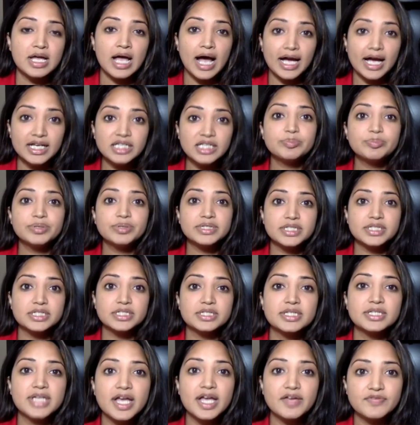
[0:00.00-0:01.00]
I did
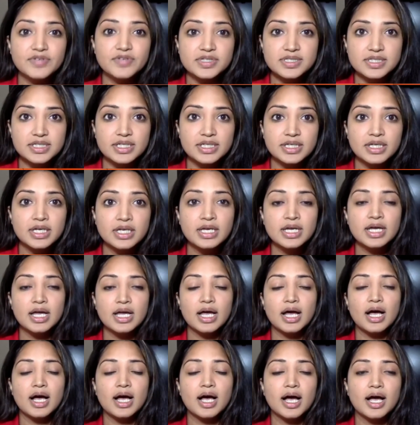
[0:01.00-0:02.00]
petition the FEC
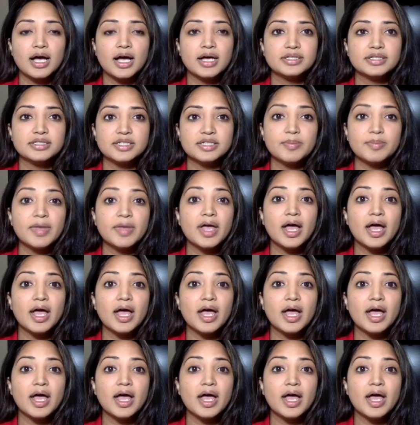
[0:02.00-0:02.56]
to